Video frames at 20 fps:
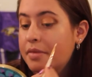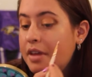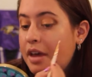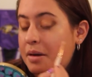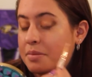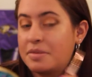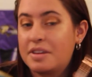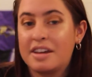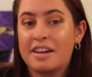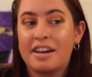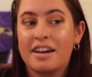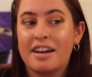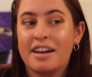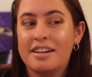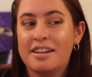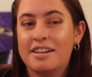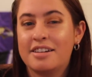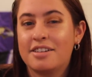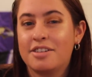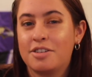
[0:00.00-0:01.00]
I'm thinking I
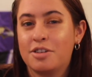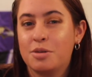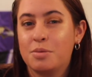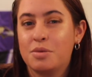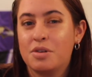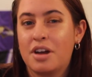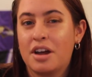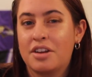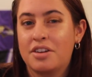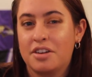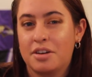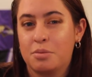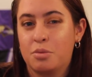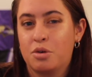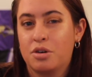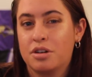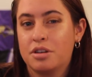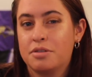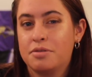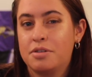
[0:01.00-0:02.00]
need to zoom you guys in
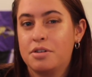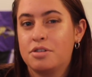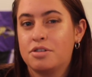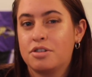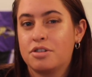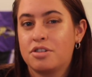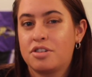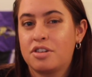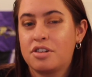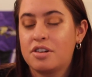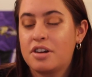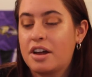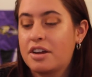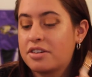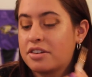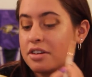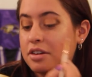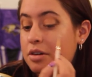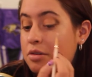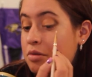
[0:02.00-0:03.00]
more in the future so you
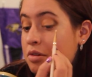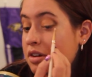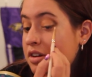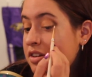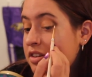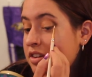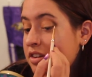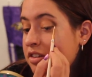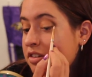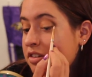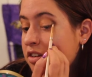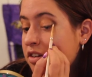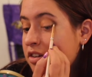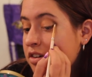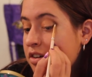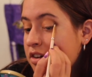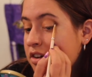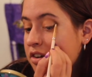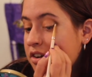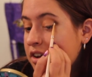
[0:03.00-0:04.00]
guys can like really see
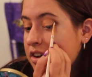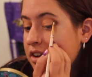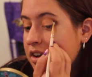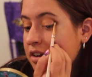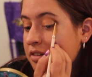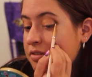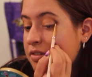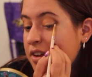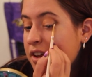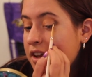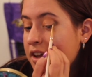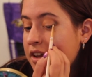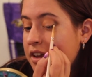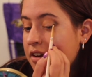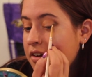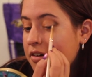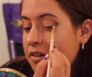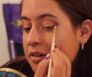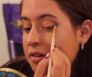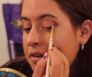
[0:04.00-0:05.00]
look, because like I feel like
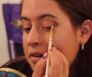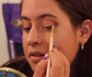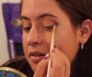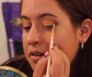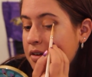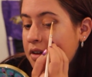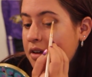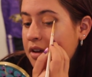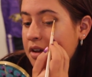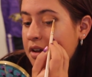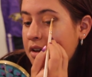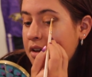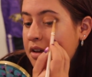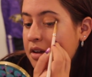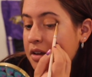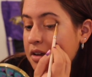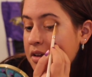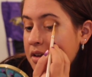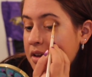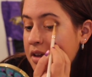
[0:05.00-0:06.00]
y'all
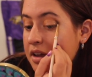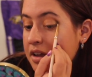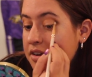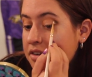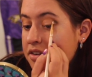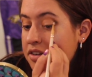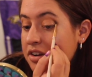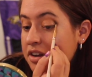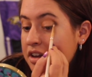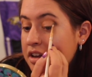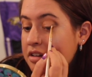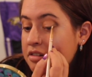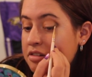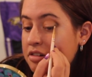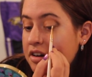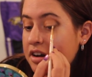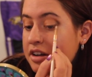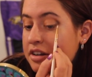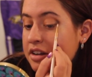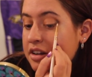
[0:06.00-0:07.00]
can't see it.
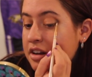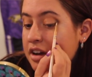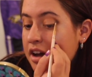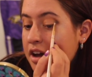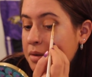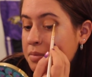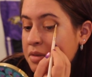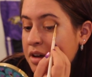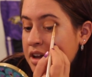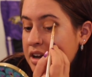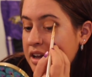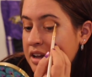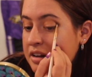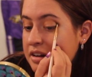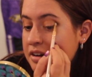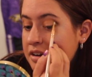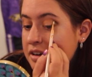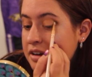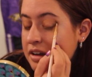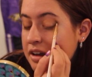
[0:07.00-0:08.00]
Granted, I'm not
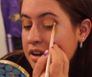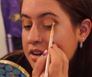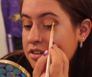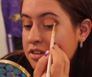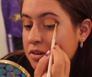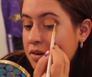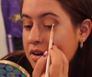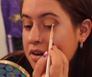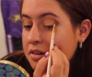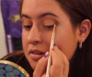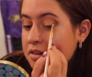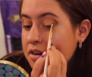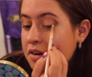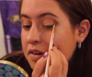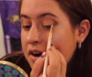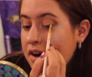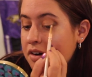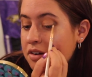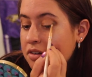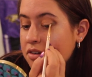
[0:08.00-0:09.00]
editing yet, so I don't know
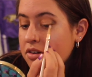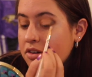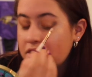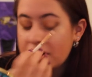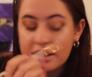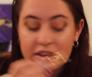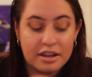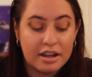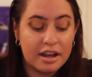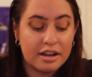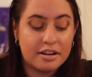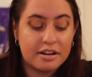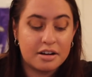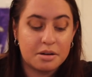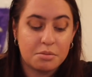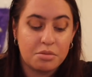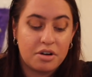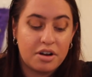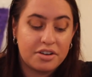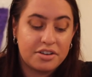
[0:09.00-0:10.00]
how to look in the editing
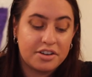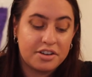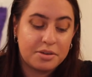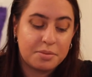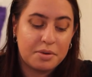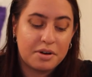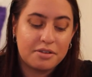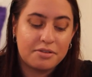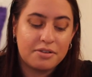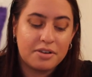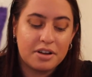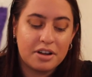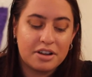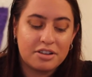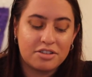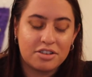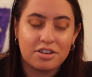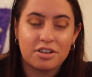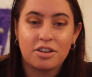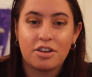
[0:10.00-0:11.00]
process, but I feel like
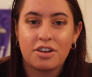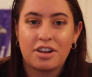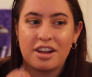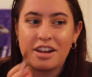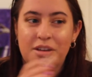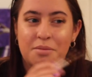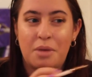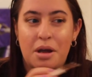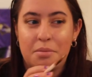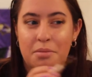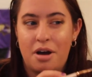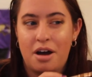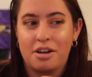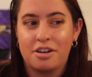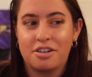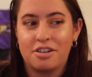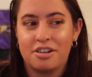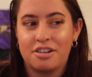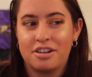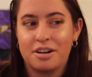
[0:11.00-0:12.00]
just looking in my
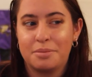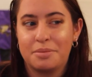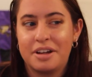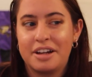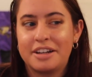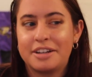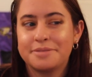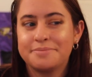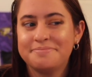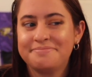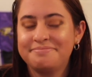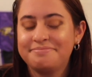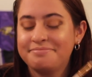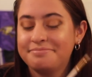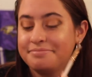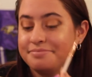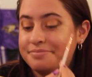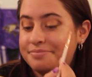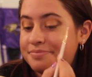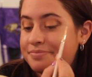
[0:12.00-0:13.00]
monitor, I'm like,
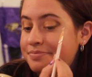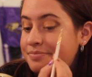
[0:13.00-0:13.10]
I